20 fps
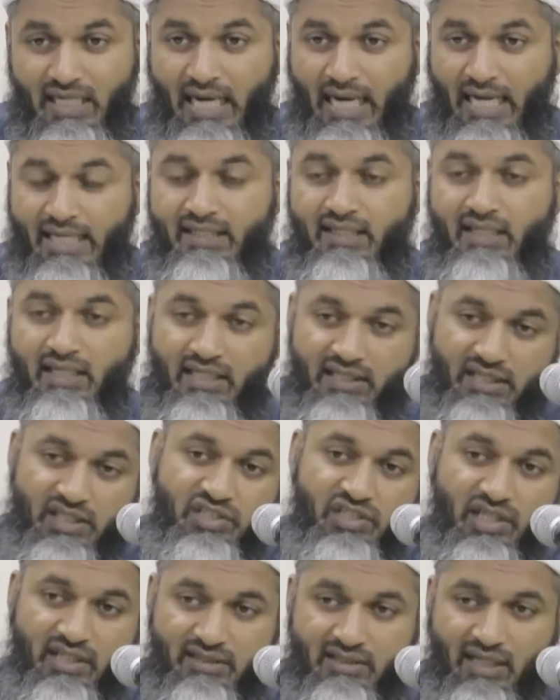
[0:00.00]
And the
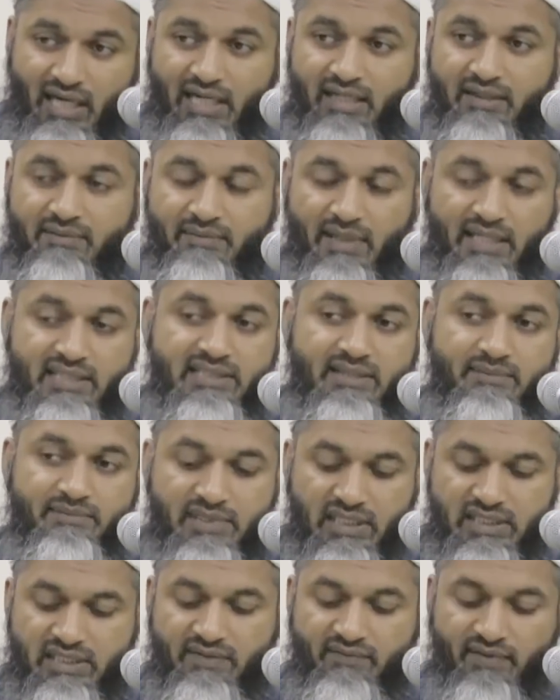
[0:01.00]
shaitan makes them
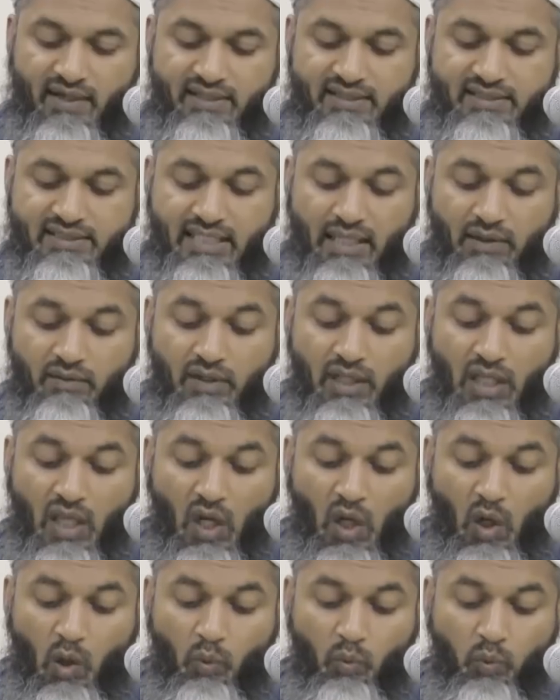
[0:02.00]
justify this. Now,
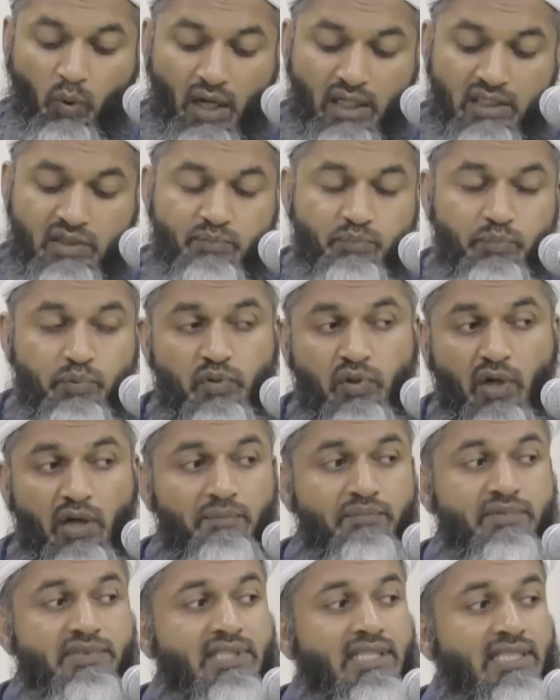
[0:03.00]
what
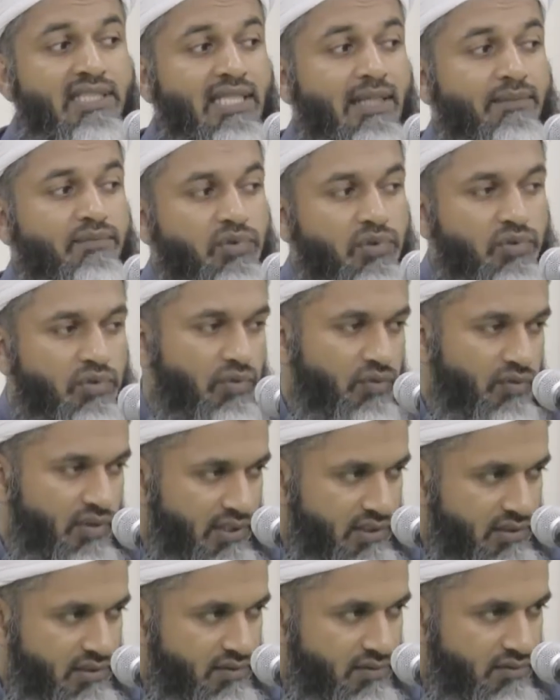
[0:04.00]
prompted them to do
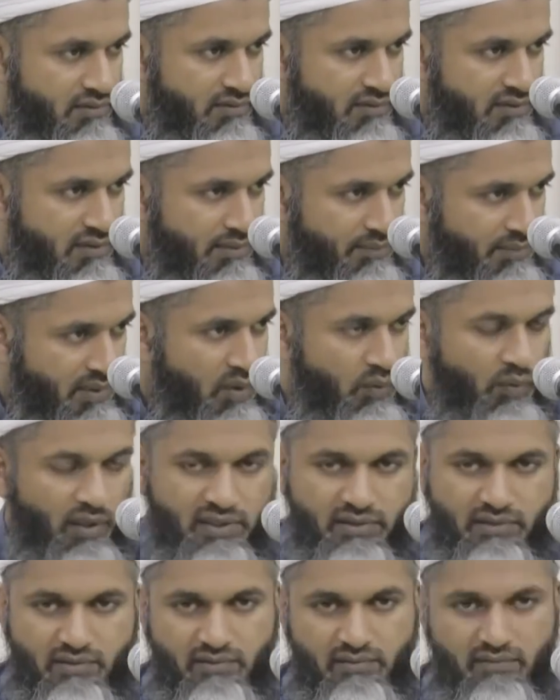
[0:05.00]
this? It's a big
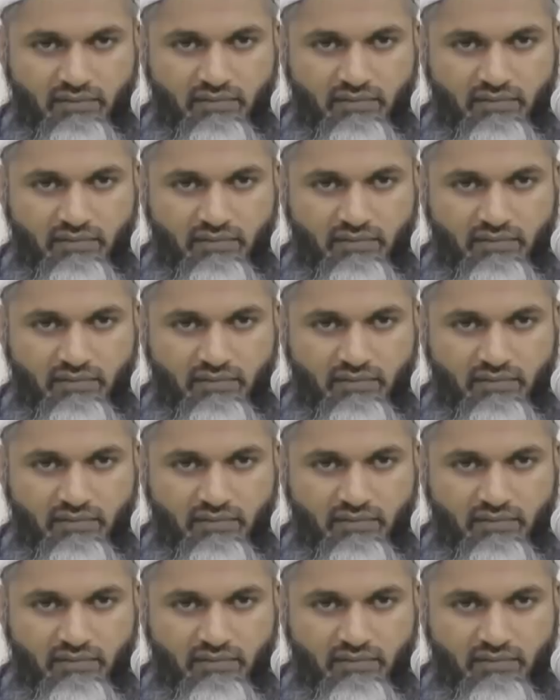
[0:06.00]
question.